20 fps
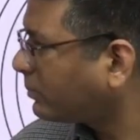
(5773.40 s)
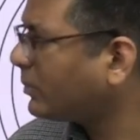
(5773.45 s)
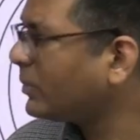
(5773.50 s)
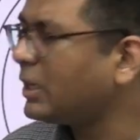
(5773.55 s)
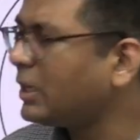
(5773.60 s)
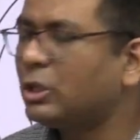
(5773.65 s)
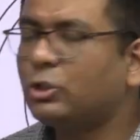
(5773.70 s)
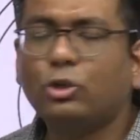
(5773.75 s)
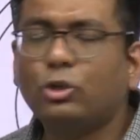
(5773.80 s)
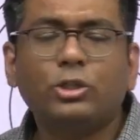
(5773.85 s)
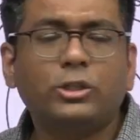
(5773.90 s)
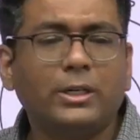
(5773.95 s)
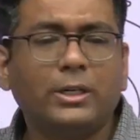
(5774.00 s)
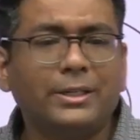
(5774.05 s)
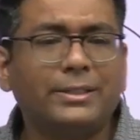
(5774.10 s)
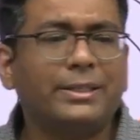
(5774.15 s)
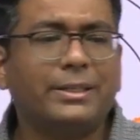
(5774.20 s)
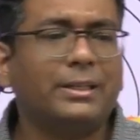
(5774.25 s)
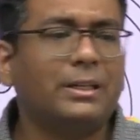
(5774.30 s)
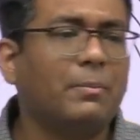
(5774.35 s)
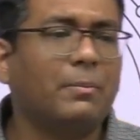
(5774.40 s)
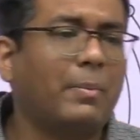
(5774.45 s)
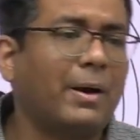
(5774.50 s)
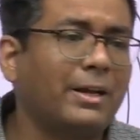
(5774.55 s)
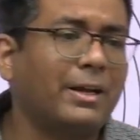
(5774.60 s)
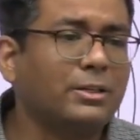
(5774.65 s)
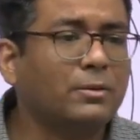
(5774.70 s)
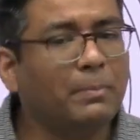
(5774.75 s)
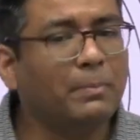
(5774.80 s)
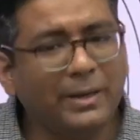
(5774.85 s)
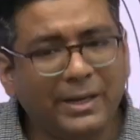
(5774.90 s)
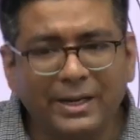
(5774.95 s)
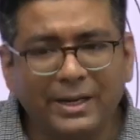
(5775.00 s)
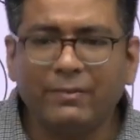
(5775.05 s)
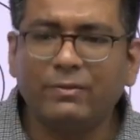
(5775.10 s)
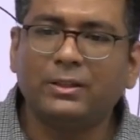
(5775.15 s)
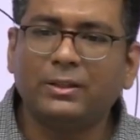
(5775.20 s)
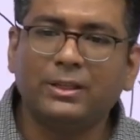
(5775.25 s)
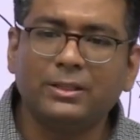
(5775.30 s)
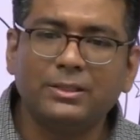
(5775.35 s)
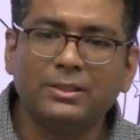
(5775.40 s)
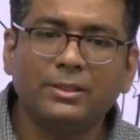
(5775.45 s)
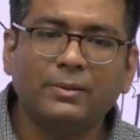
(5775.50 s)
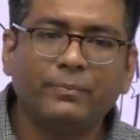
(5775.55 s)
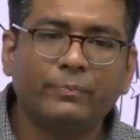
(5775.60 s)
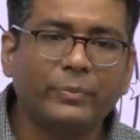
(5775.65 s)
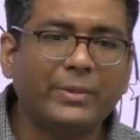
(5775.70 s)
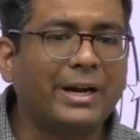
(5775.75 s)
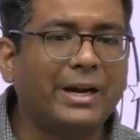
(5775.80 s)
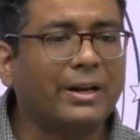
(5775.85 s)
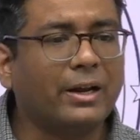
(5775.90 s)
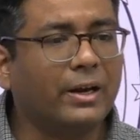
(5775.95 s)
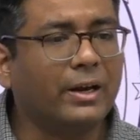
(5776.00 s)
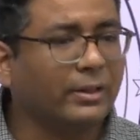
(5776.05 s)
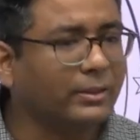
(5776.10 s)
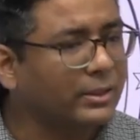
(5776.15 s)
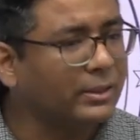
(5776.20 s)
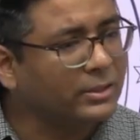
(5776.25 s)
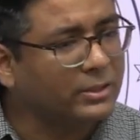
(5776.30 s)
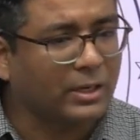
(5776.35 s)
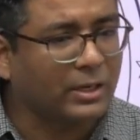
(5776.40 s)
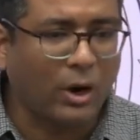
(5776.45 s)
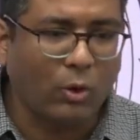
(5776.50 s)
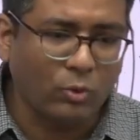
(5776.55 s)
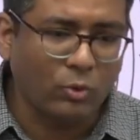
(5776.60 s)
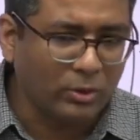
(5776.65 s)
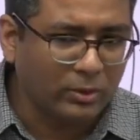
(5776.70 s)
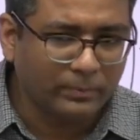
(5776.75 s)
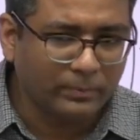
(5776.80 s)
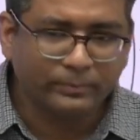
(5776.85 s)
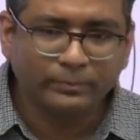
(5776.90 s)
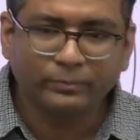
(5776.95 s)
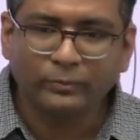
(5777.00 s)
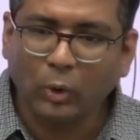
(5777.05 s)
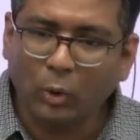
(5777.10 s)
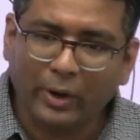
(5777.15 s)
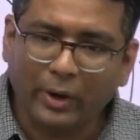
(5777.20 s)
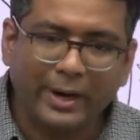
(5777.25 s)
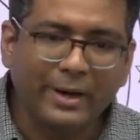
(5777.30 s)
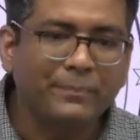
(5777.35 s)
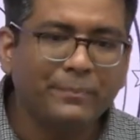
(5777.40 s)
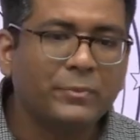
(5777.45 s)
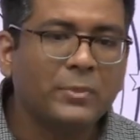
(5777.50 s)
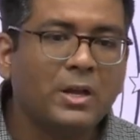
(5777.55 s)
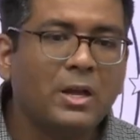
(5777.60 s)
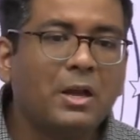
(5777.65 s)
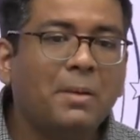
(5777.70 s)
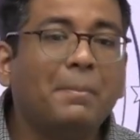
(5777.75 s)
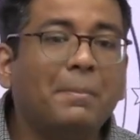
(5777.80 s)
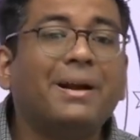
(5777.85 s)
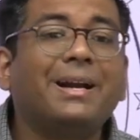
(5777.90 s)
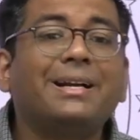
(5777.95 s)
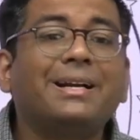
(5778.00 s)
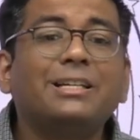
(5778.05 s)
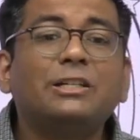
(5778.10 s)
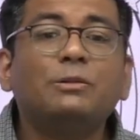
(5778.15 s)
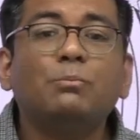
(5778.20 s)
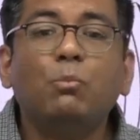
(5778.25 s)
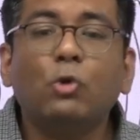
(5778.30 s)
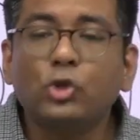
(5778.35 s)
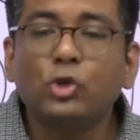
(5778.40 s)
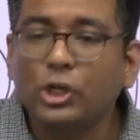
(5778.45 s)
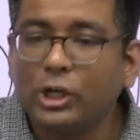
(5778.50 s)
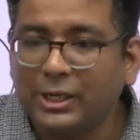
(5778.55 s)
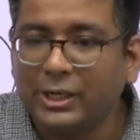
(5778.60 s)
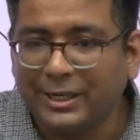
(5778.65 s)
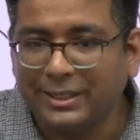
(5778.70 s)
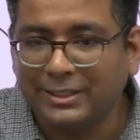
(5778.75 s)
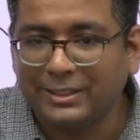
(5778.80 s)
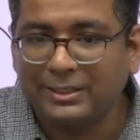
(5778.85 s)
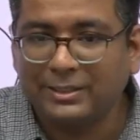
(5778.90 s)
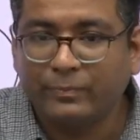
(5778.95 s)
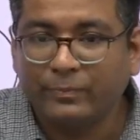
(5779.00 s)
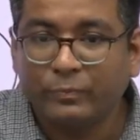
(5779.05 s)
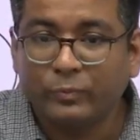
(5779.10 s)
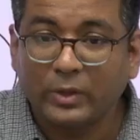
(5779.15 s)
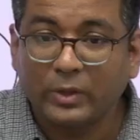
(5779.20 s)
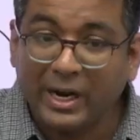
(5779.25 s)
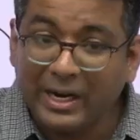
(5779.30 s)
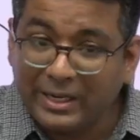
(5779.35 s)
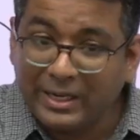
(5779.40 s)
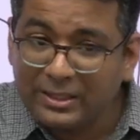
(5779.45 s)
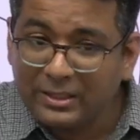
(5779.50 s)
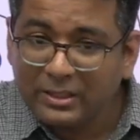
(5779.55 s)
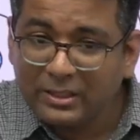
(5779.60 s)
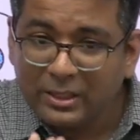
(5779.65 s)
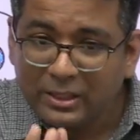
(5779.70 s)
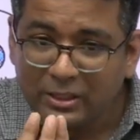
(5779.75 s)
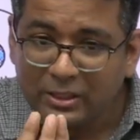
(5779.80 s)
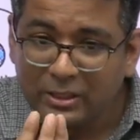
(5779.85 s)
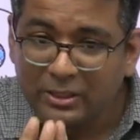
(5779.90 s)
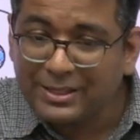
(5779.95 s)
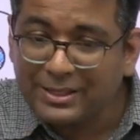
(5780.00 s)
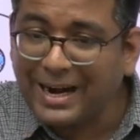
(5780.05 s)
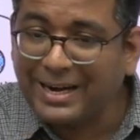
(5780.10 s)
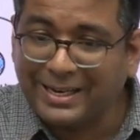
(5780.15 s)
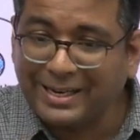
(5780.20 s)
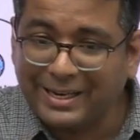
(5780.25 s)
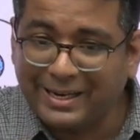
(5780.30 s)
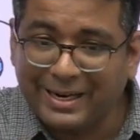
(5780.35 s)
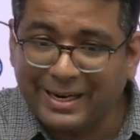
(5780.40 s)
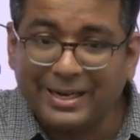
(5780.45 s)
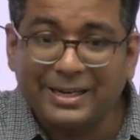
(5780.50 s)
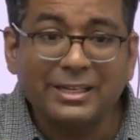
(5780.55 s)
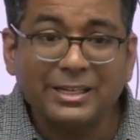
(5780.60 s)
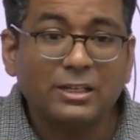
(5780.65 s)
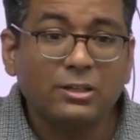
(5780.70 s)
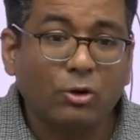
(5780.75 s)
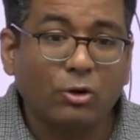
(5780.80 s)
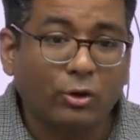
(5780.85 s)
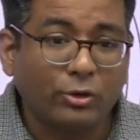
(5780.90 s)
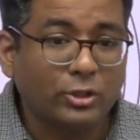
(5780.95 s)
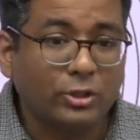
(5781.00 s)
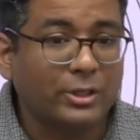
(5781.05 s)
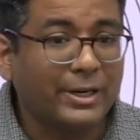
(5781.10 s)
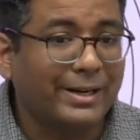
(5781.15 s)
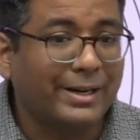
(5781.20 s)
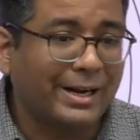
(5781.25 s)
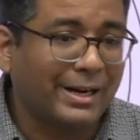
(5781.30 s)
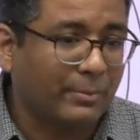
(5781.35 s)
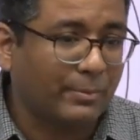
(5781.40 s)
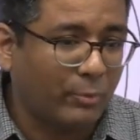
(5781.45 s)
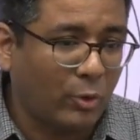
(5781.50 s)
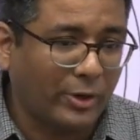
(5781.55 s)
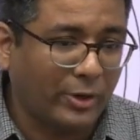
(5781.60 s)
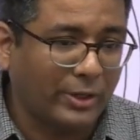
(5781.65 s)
So church in the past believed this, that earth is round, okay, but it is motionless, it is static, it is constant at a point,